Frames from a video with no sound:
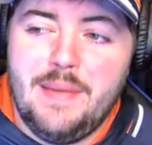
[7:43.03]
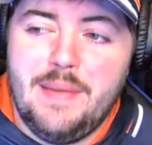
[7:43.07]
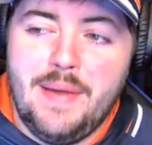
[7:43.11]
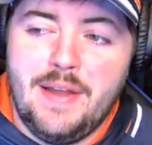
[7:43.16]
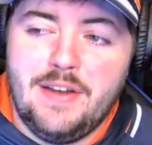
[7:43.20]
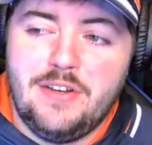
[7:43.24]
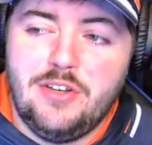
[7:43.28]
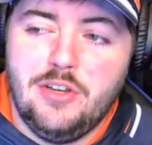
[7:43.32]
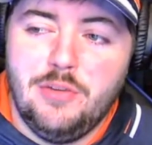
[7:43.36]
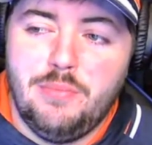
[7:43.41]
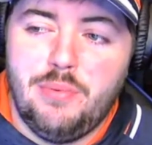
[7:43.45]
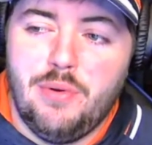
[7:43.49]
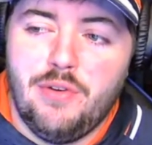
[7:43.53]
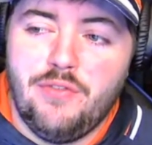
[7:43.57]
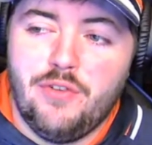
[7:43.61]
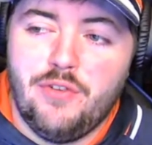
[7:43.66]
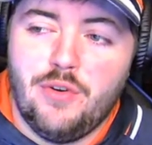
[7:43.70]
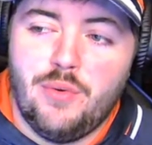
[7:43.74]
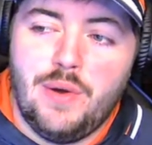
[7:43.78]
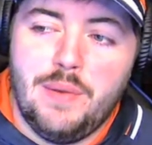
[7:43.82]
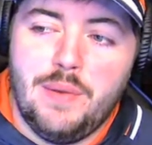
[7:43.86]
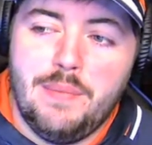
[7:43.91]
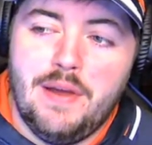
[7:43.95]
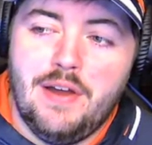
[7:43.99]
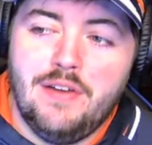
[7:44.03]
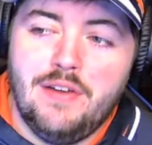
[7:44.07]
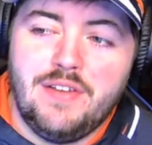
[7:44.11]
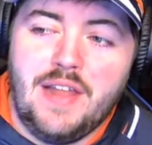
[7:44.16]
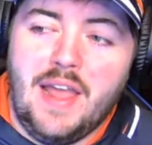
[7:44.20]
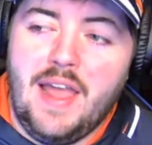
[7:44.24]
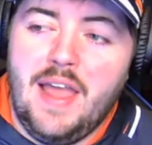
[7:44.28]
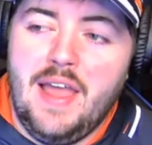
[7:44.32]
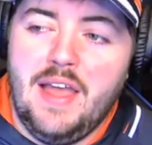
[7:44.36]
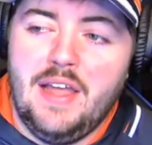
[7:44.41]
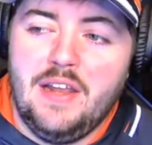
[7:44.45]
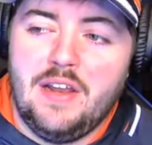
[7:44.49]
had 2.4 rebounds
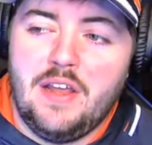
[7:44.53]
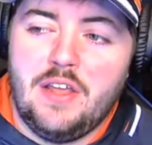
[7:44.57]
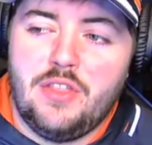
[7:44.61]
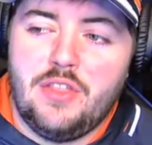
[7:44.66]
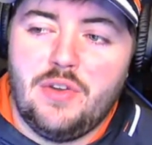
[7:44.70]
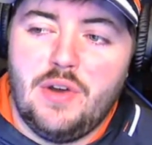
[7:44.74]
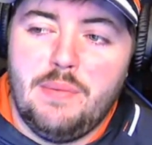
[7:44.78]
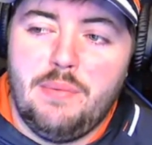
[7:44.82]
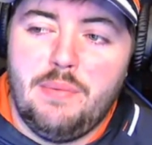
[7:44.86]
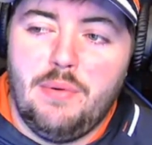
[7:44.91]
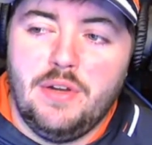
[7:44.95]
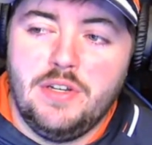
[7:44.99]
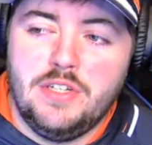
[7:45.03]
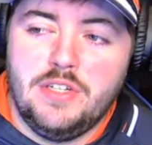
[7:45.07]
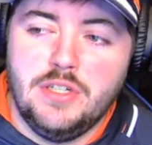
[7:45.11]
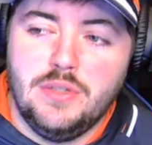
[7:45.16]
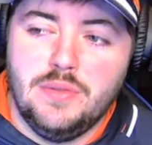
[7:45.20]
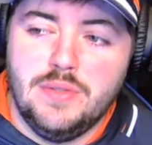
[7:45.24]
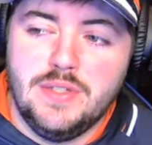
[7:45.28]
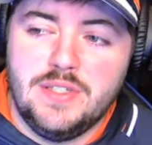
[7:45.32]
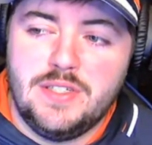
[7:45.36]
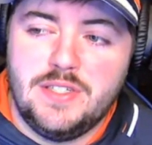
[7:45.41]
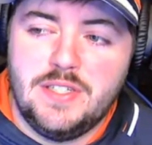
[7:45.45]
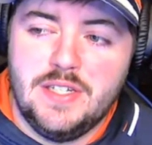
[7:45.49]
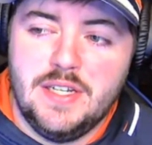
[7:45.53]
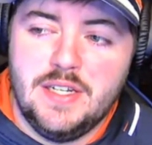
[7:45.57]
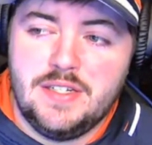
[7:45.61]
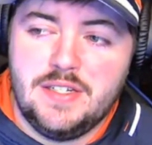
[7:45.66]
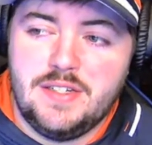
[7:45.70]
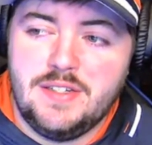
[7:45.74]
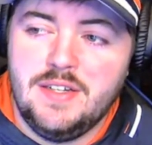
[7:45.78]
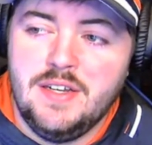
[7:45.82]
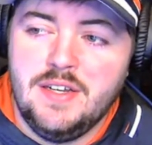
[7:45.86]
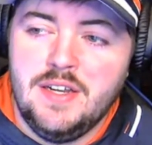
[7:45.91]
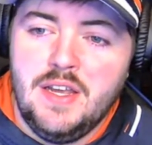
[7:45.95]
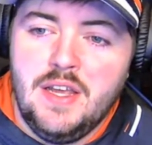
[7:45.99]
and 3.2
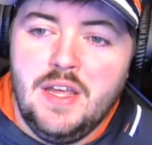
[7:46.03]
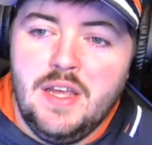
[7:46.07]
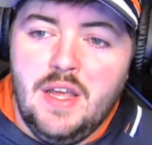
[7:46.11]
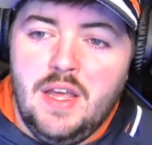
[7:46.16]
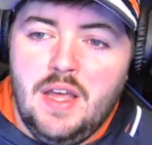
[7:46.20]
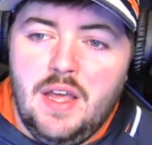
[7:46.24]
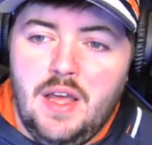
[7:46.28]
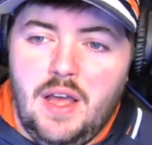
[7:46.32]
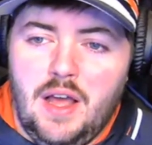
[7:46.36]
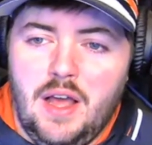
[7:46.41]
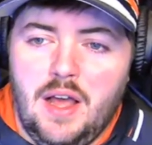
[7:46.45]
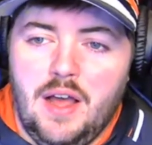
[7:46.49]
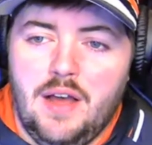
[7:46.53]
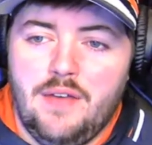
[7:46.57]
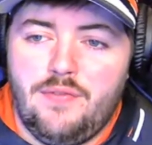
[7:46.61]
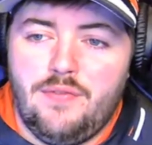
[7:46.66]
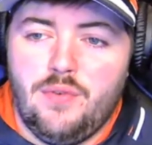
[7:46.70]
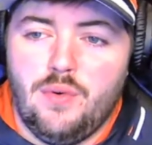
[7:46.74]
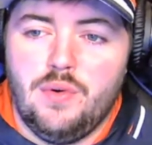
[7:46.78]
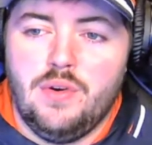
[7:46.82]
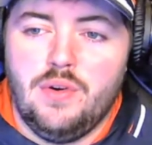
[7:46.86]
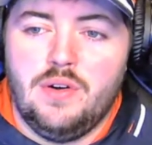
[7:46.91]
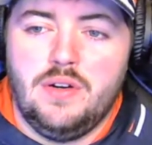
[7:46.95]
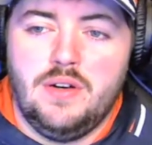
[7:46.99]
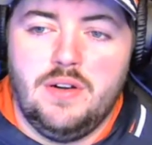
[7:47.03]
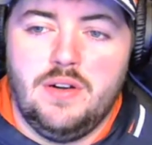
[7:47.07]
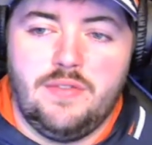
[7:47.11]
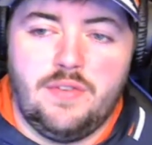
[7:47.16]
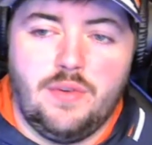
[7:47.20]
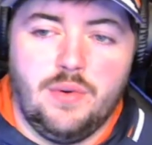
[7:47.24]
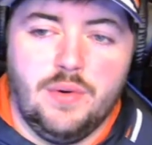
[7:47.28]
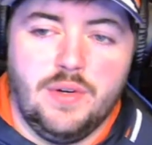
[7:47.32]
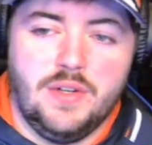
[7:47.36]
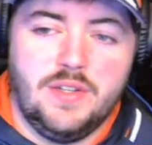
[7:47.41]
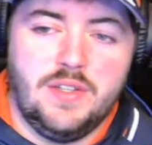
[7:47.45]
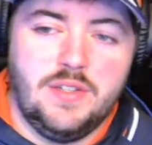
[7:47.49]
assists. For, of
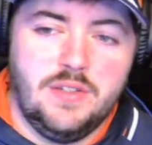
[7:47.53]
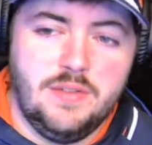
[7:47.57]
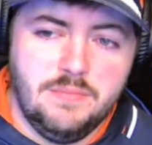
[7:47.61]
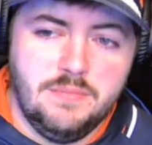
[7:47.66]
course,